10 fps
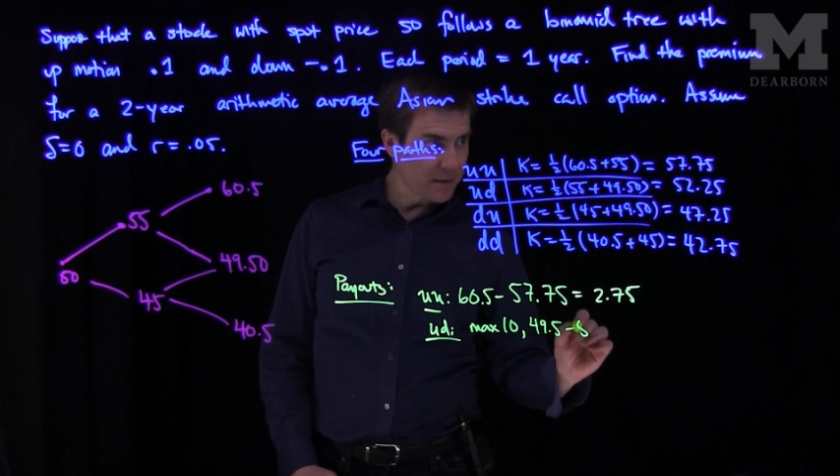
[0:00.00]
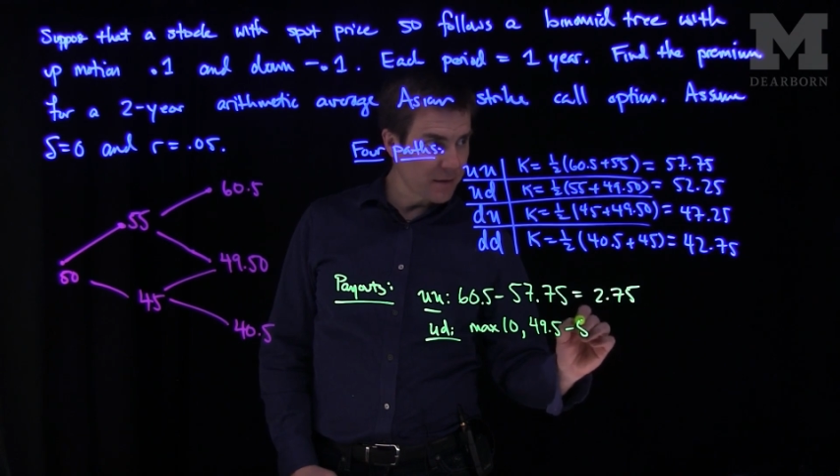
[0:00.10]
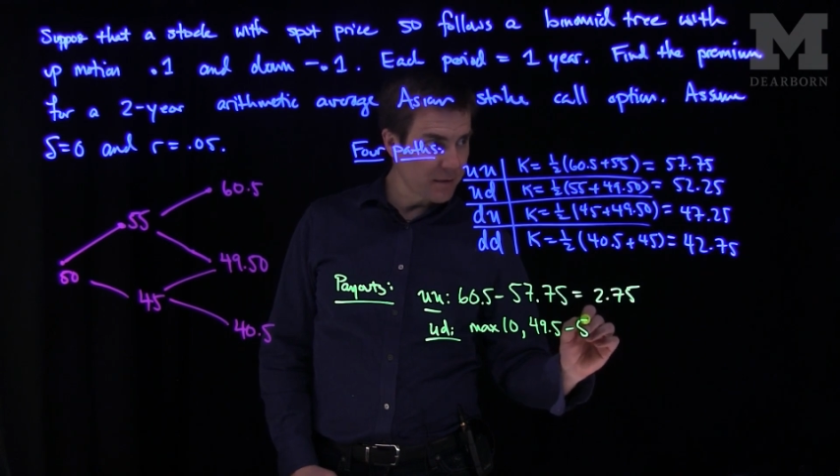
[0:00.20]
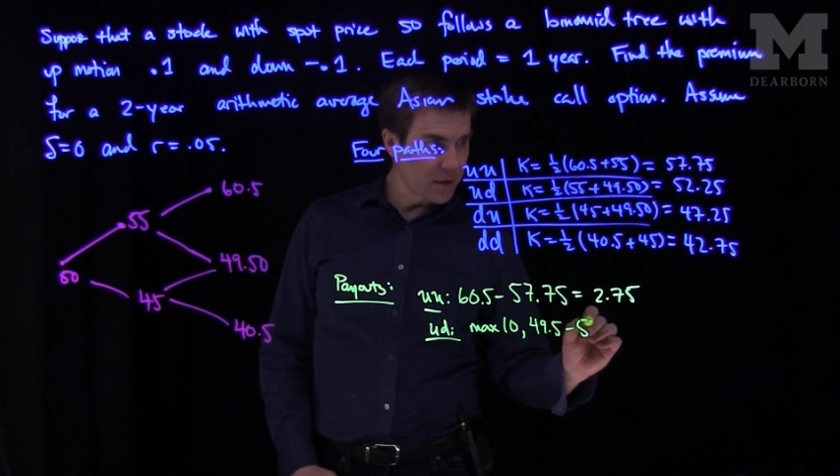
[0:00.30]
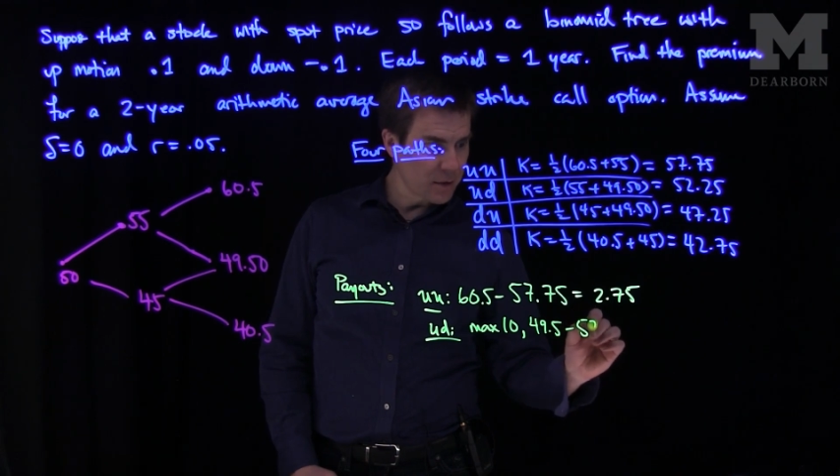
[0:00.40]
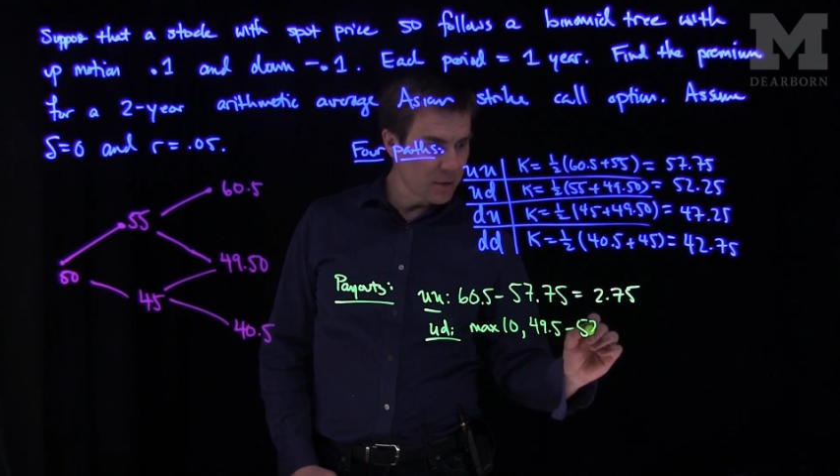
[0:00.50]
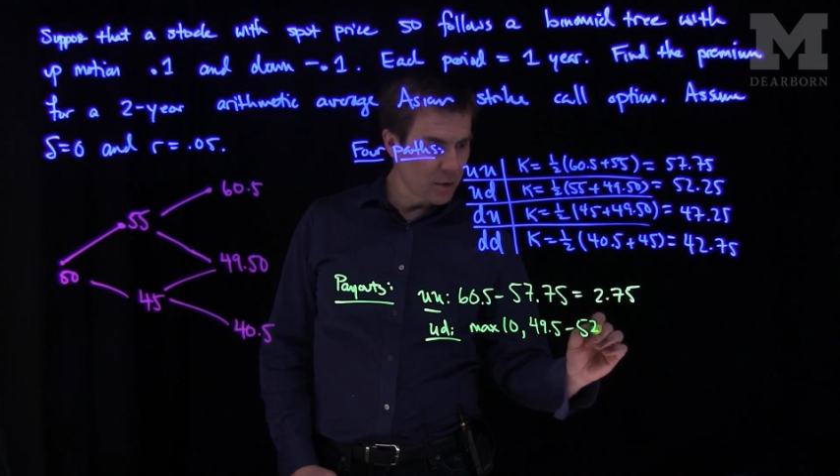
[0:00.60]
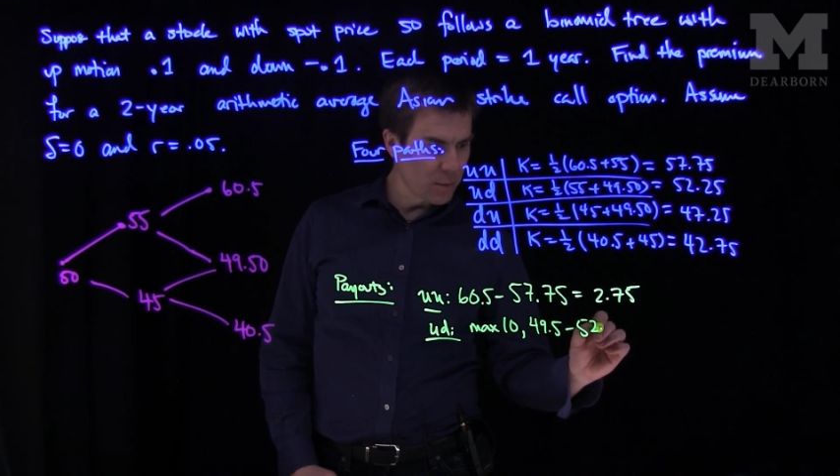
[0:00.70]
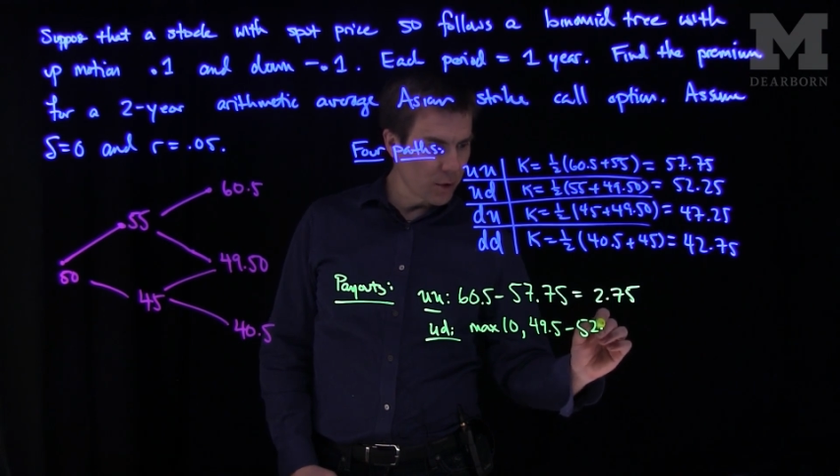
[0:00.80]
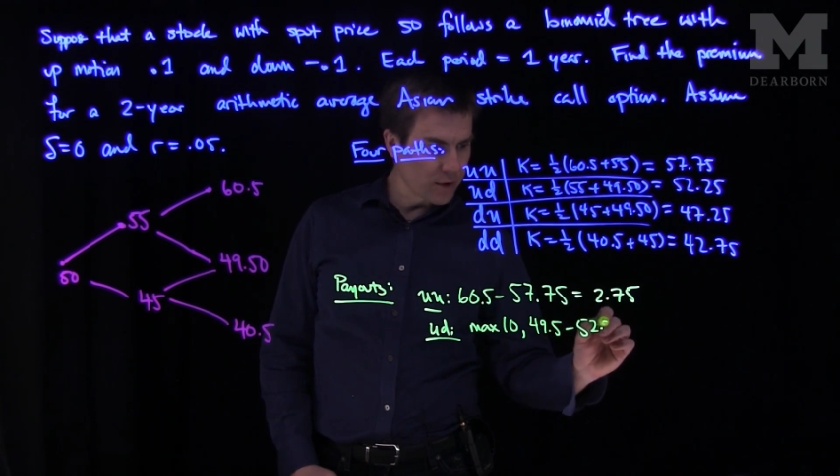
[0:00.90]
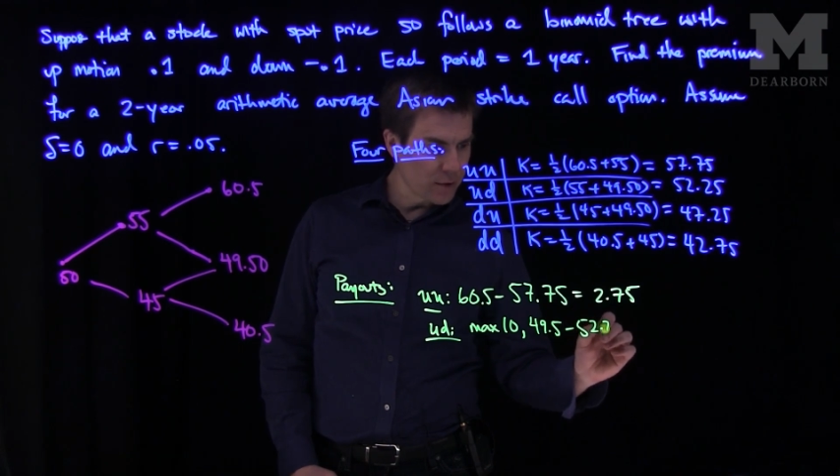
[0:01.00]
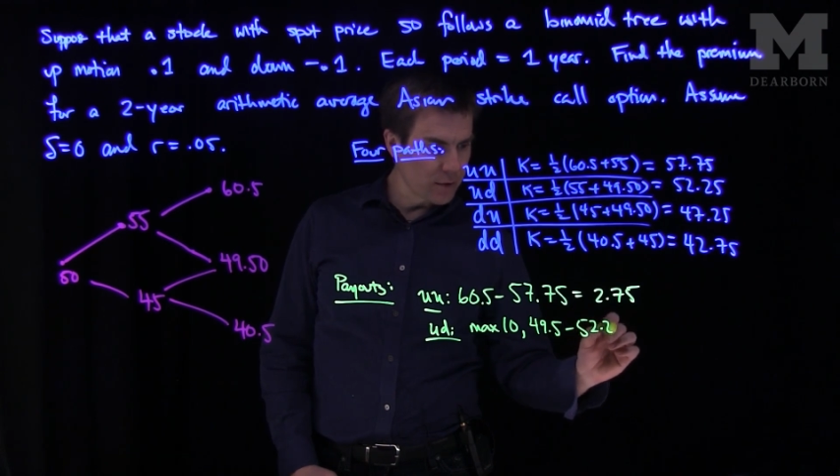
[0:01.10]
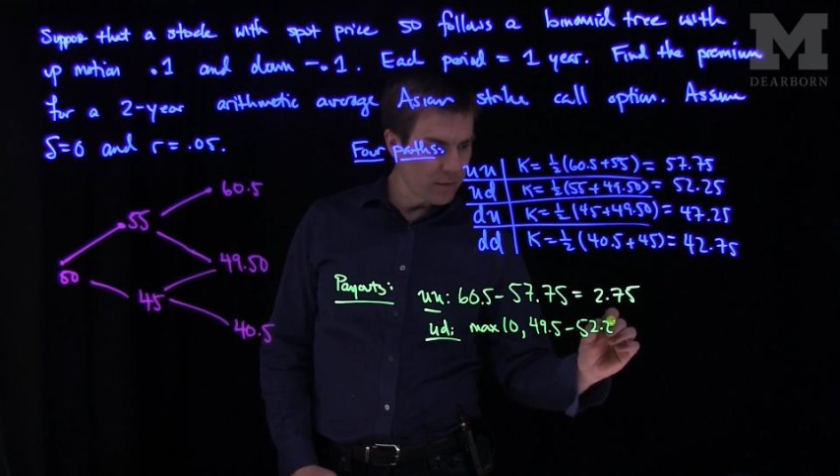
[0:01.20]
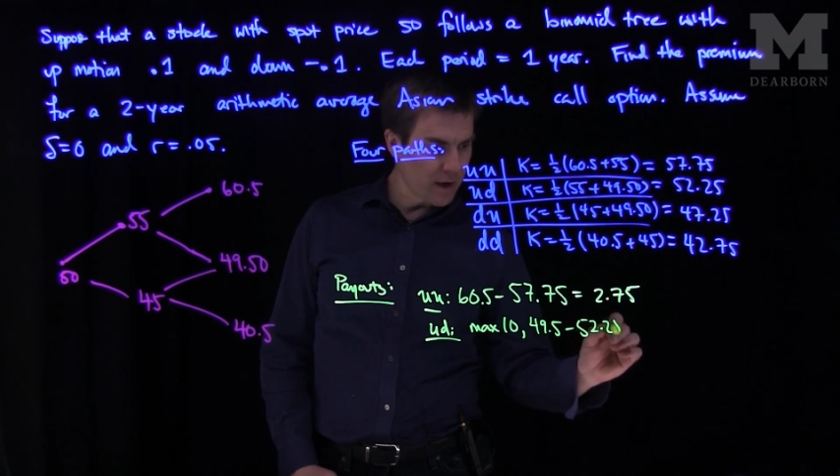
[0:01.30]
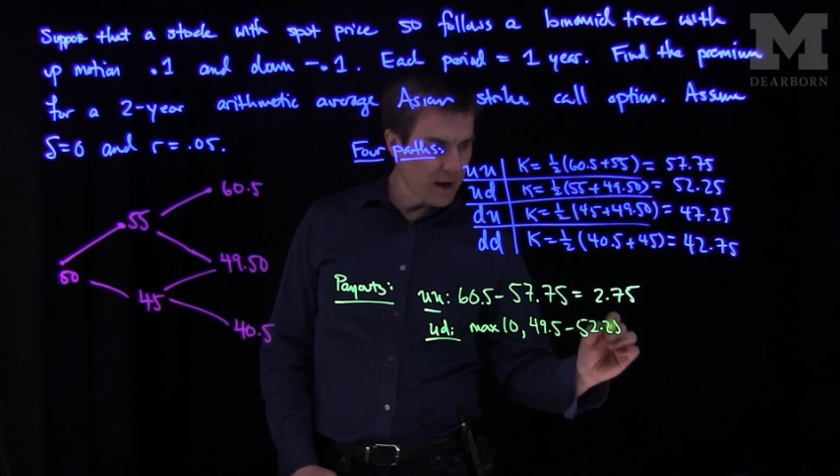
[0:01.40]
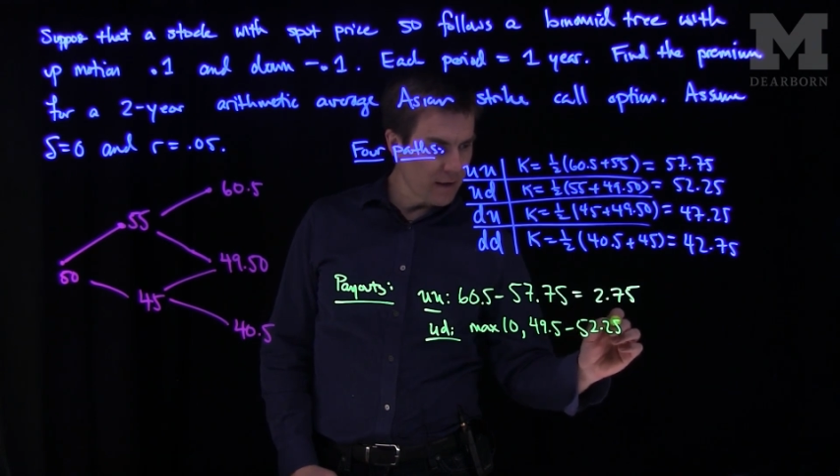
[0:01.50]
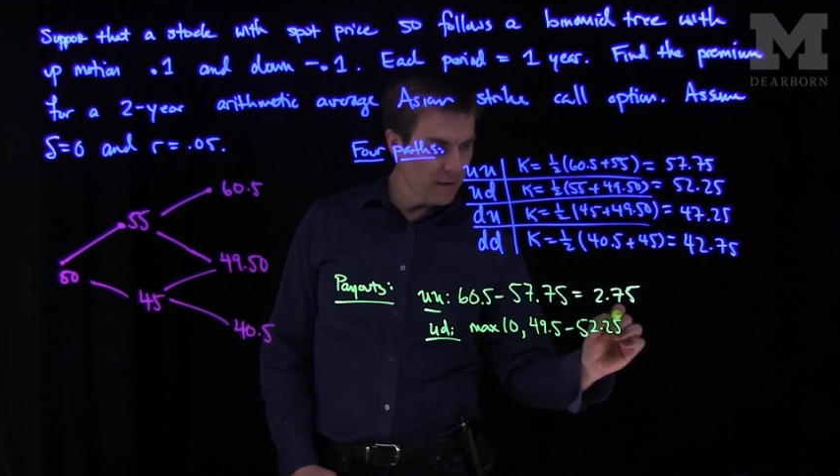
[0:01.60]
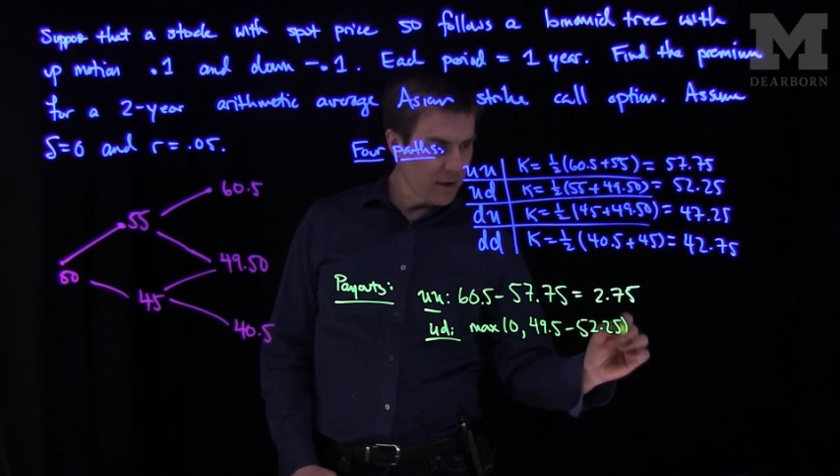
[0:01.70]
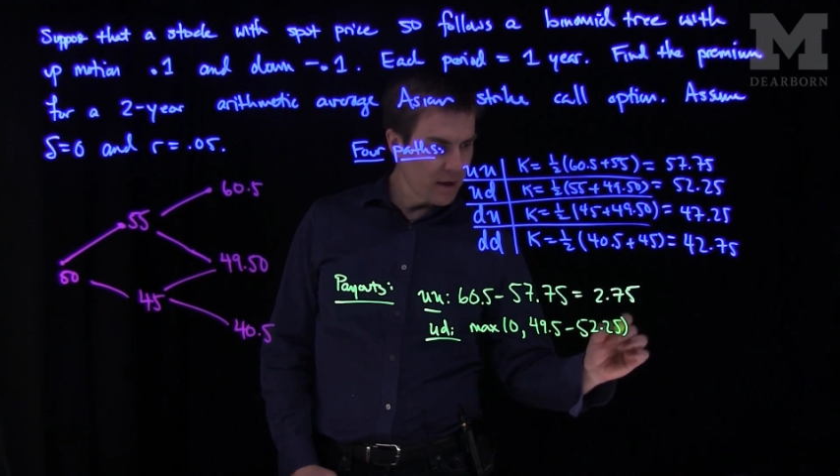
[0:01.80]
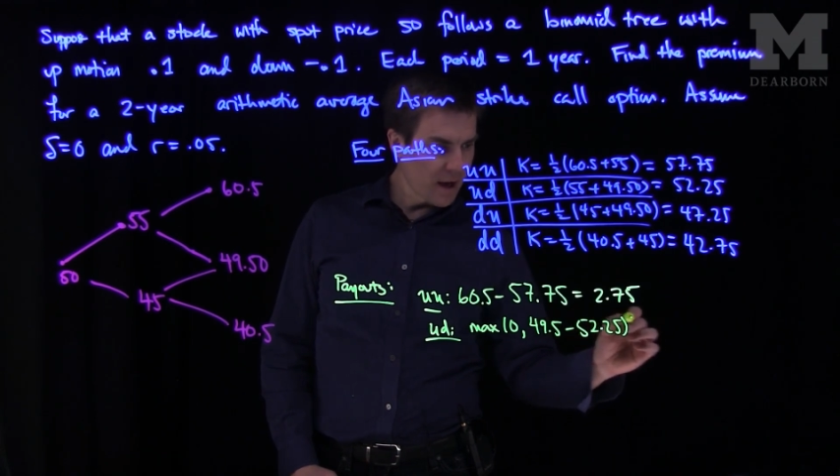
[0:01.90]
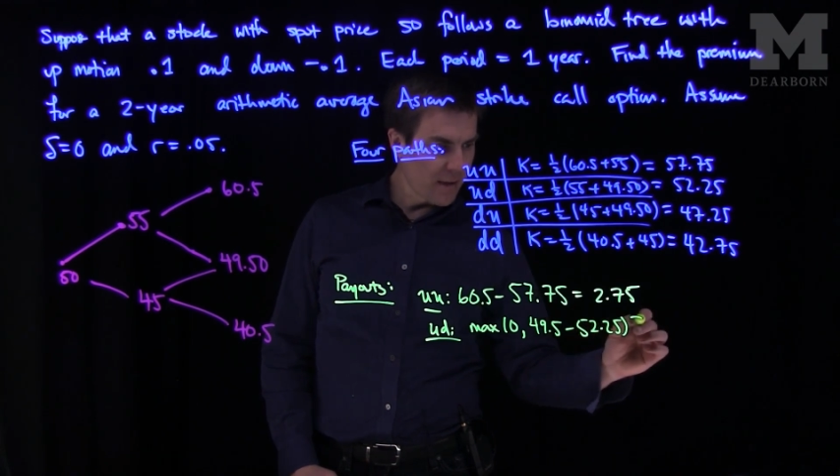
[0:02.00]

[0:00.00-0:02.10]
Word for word: 52.25,